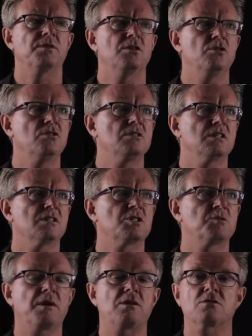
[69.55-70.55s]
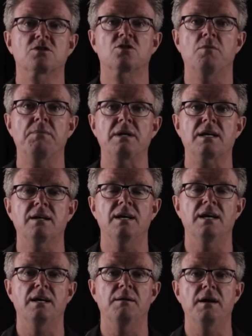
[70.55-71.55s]
using spectroscopic
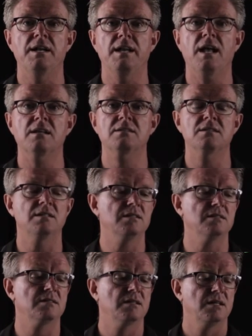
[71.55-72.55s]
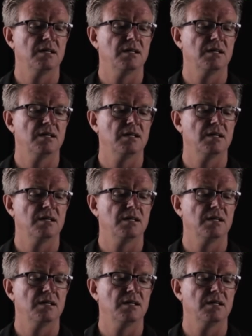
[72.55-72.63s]
analyses.